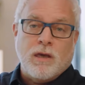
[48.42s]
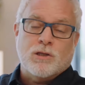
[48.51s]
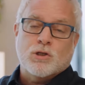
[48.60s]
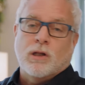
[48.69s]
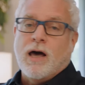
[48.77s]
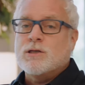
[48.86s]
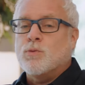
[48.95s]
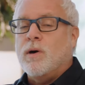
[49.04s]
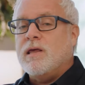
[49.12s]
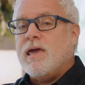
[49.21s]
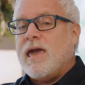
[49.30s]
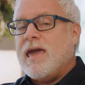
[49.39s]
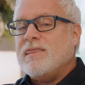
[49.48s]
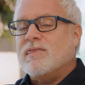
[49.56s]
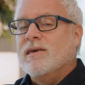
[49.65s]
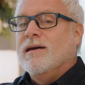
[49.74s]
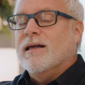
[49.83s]
me July
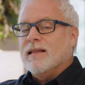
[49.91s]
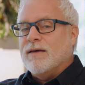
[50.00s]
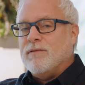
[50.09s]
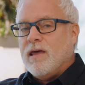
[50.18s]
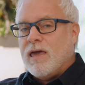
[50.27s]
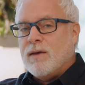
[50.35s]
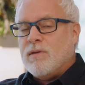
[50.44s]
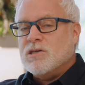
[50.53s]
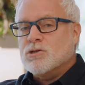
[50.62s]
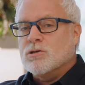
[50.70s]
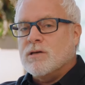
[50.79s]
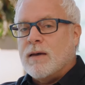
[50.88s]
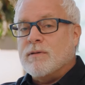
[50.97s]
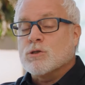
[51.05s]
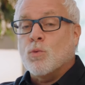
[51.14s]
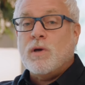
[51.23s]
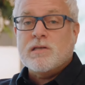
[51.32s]
28th, 11 a.m. Eastern Time,
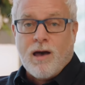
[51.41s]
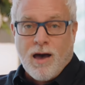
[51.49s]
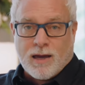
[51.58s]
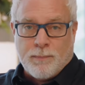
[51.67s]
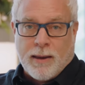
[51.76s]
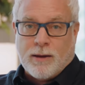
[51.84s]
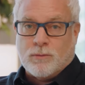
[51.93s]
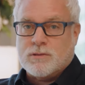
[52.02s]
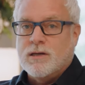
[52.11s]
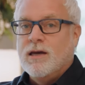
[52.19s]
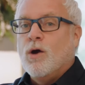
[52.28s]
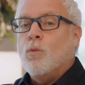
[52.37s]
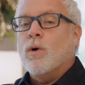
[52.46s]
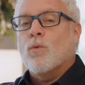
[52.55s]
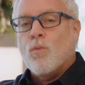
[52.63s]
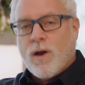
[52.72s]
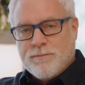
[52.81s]
as we talk about
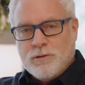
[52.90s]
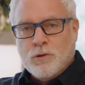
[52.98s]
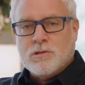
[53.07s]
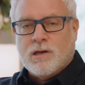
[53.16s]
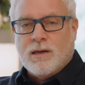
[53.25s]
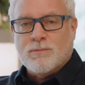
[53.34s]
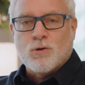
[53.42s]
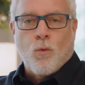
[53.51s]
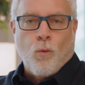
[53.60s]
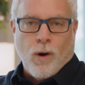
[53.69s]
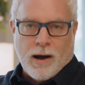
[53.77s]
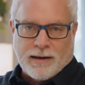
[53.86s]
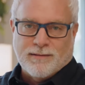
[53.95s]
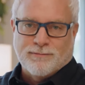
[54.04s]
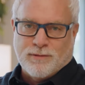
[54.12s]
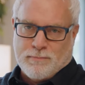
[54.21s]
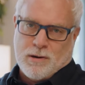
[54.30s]
what revenue teams want
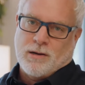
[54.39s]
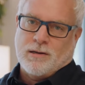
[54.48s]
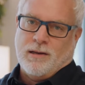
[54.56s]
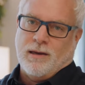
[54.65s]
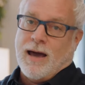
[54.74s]
from marketing.